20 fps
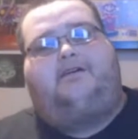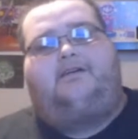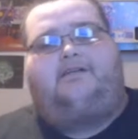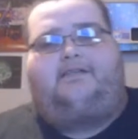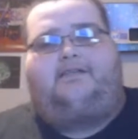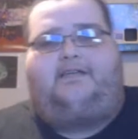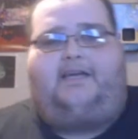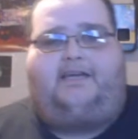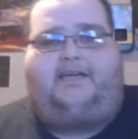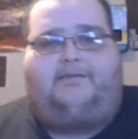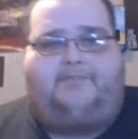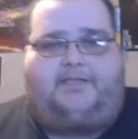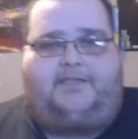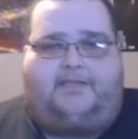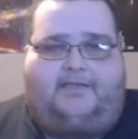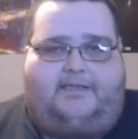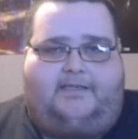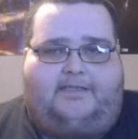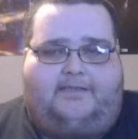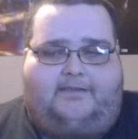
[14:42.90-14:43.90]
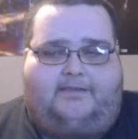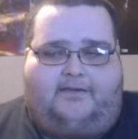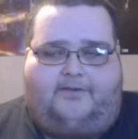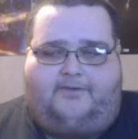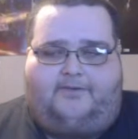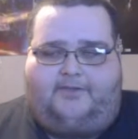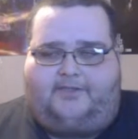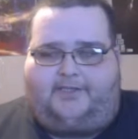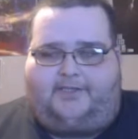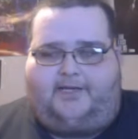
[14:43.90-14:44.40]
games in
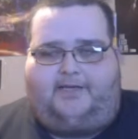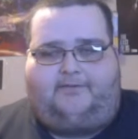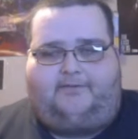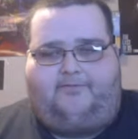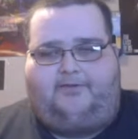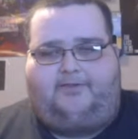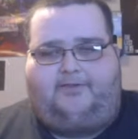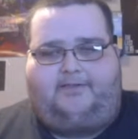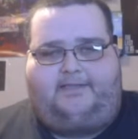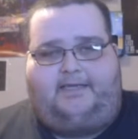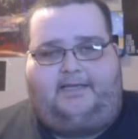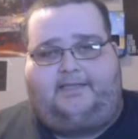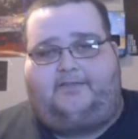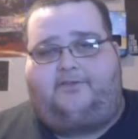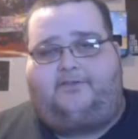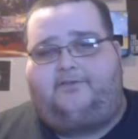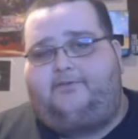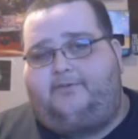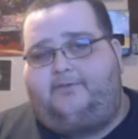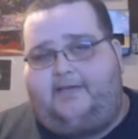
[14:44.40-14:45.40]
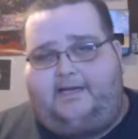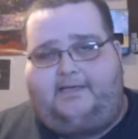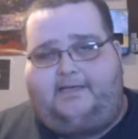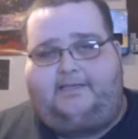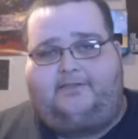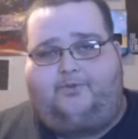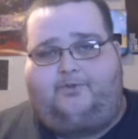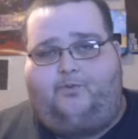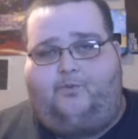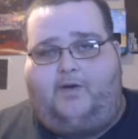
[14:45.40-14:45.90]
other genres that do that
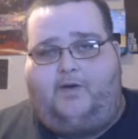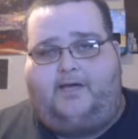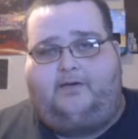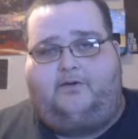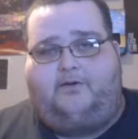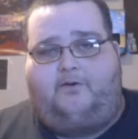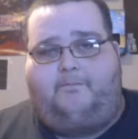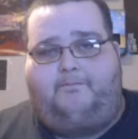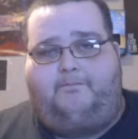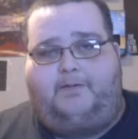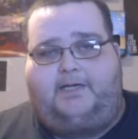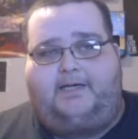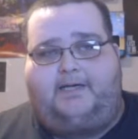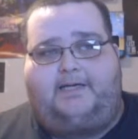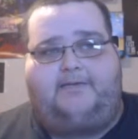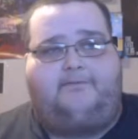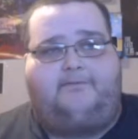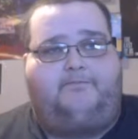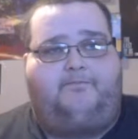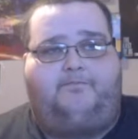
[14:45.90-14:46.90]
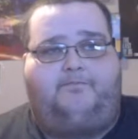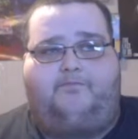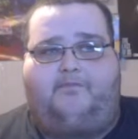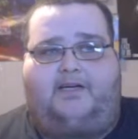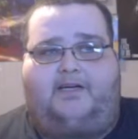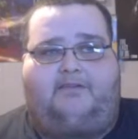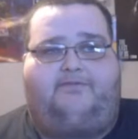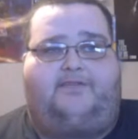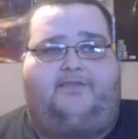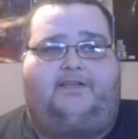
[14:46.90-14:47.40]
as well, but
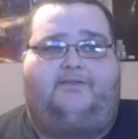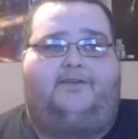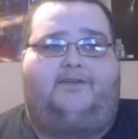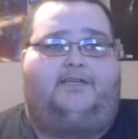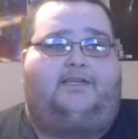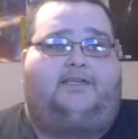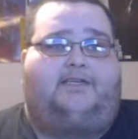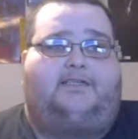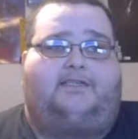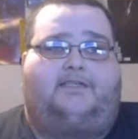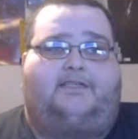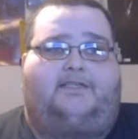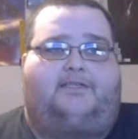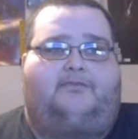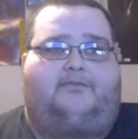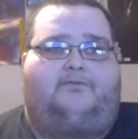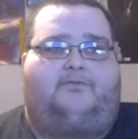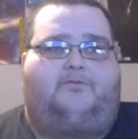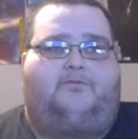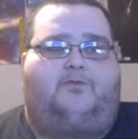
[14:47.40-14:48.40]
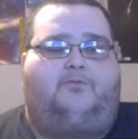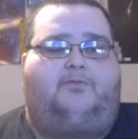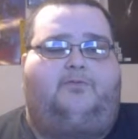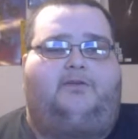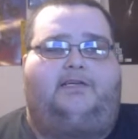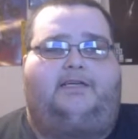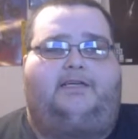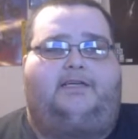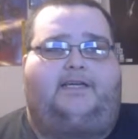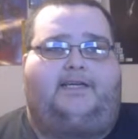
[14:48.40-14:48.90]
my favorite is role
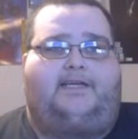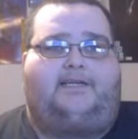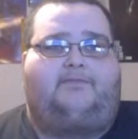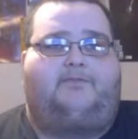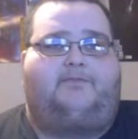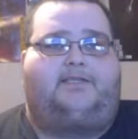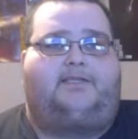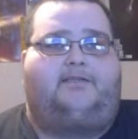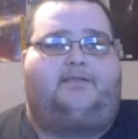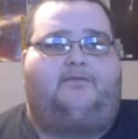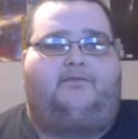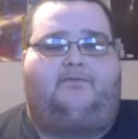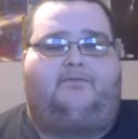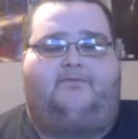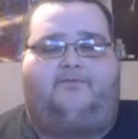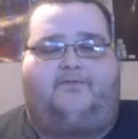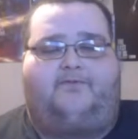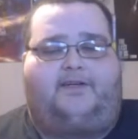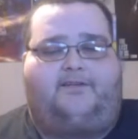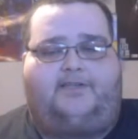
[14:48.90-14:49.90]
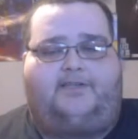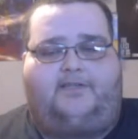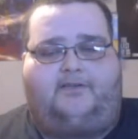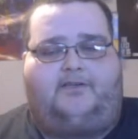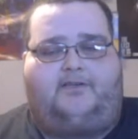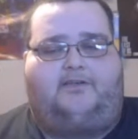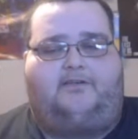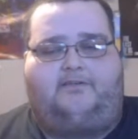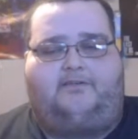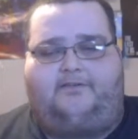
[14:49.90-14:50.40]
playing games. Very
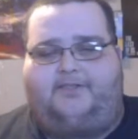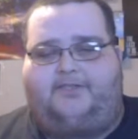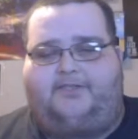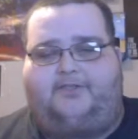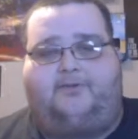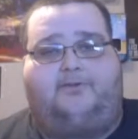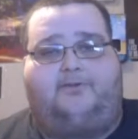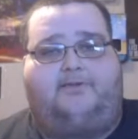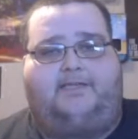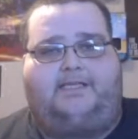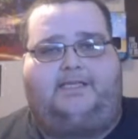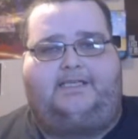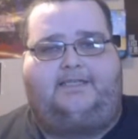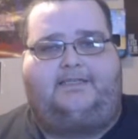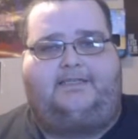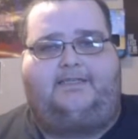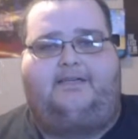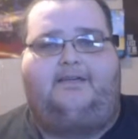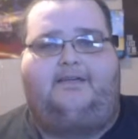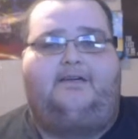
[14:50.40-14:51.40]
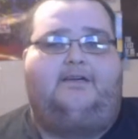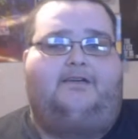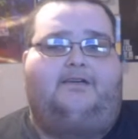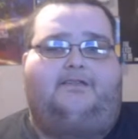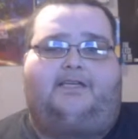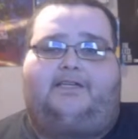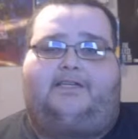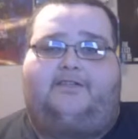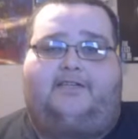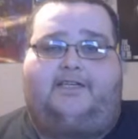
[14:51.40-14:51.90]
long stories
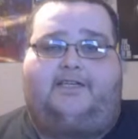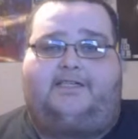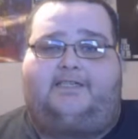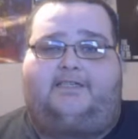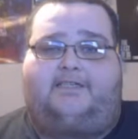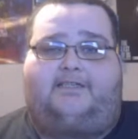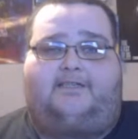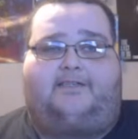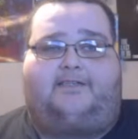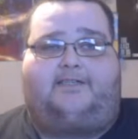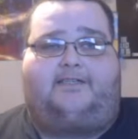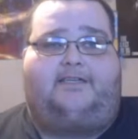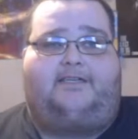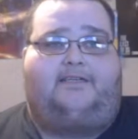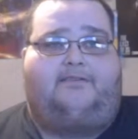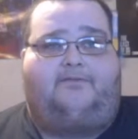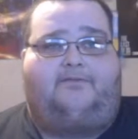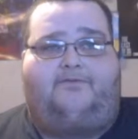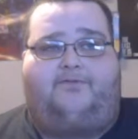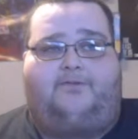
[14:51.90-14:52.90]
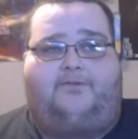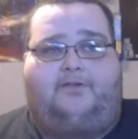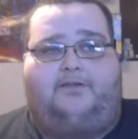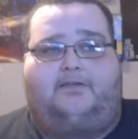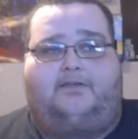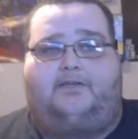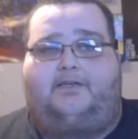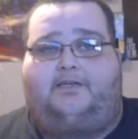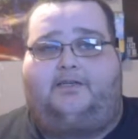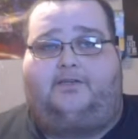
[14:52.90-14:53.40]
that you could get sucked in
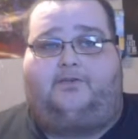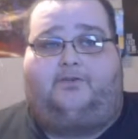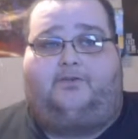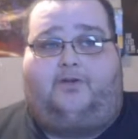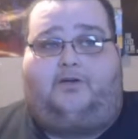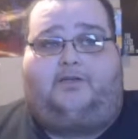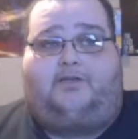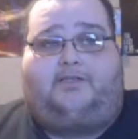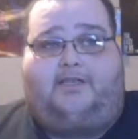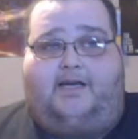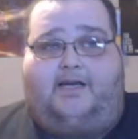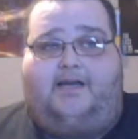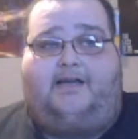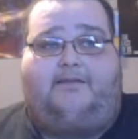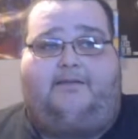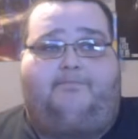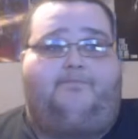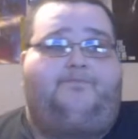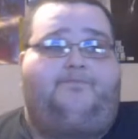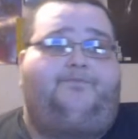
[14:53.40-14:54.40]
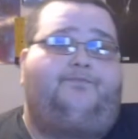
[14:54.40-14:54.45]
for a good long time.